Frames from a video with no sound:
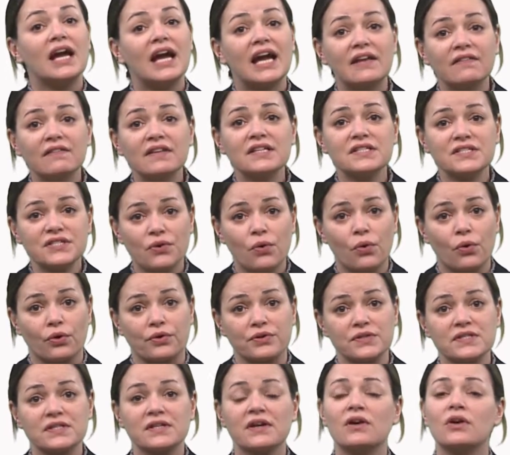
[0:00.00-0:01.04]
In this
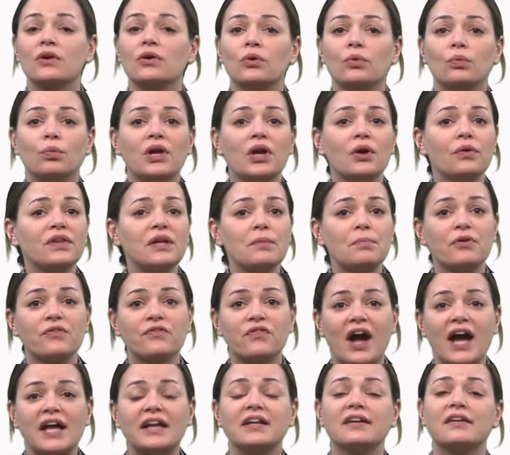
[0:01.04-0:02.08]
course, we only
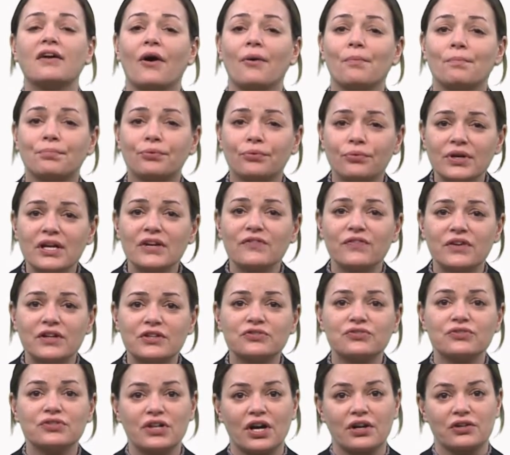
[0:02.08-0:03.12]
provided a brief
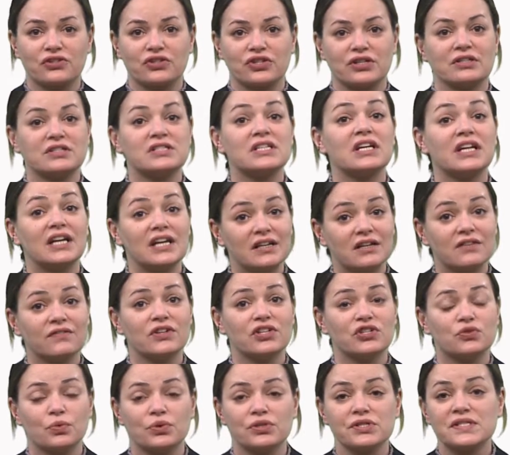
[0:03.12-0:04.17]
introduction to
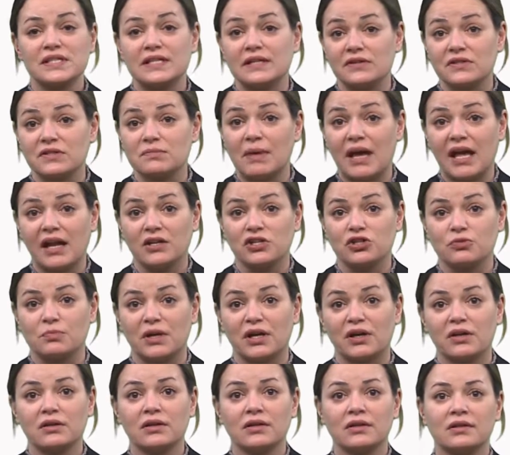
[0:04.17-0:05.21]
individual skills
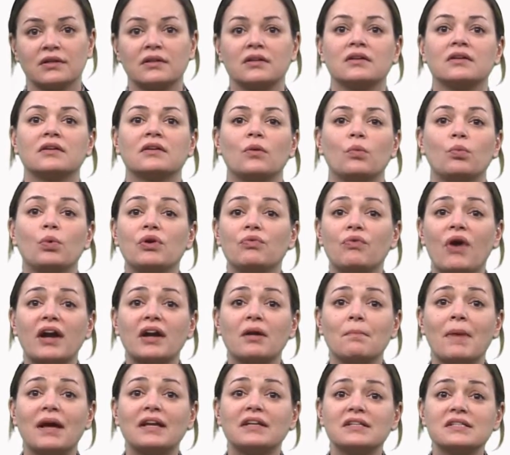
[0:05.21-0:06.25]
management. We
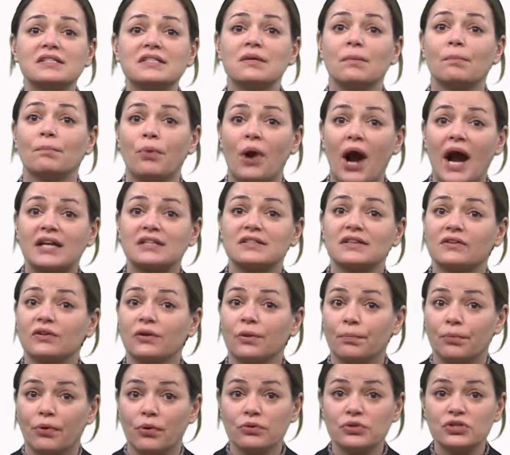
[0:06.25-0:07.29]
recommended some practical
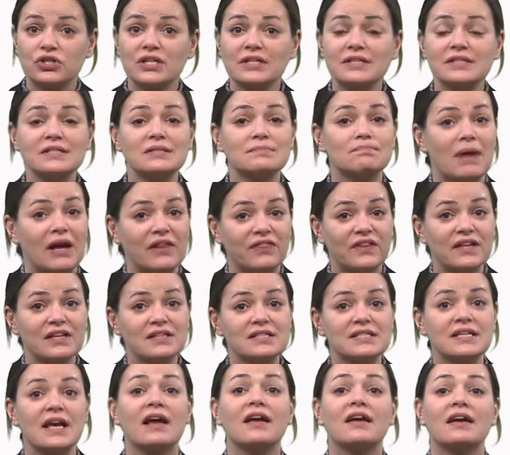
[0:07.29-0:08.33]
approaches,
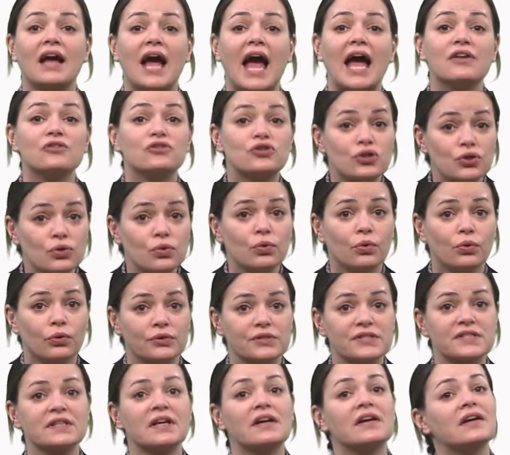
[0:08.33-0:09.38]
methods, and
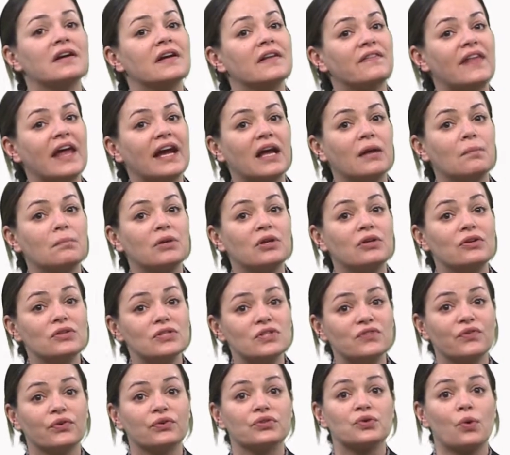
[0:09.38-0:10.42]
tools that can be
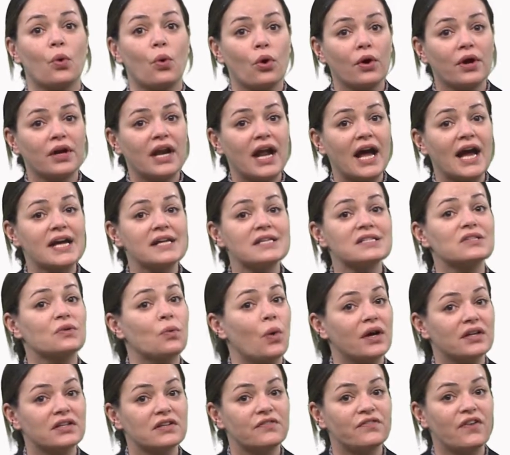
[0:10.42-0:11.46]
useful to organize,
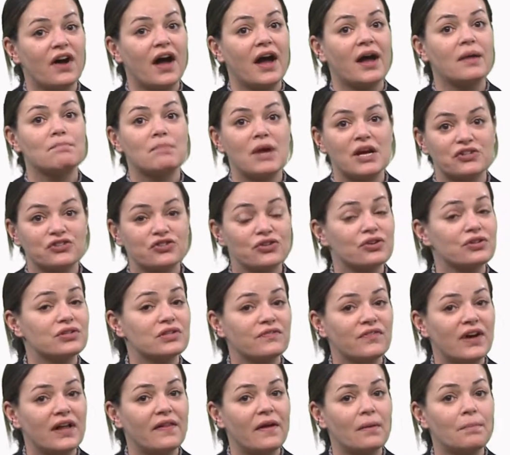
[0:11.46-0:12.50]
quantify, measure,
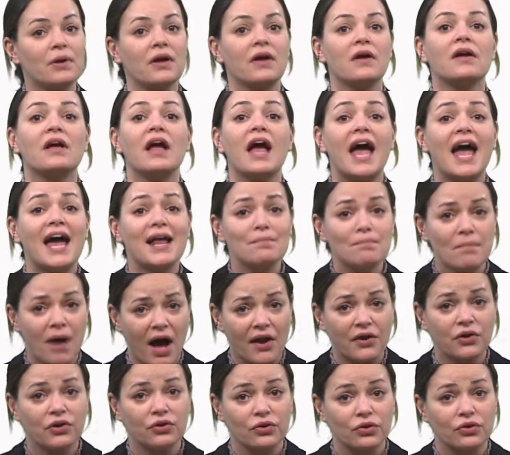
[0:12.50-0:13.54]
develop, and
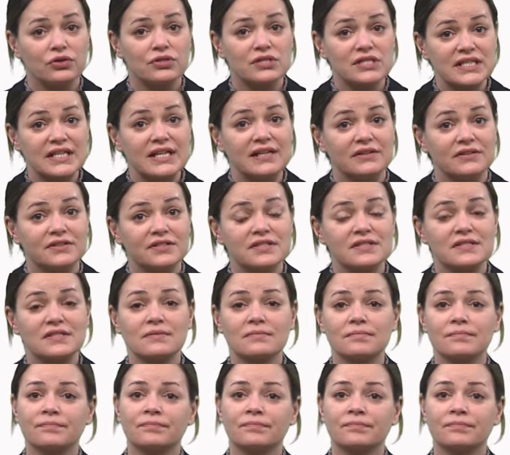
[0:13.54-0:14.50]
monitor your skills.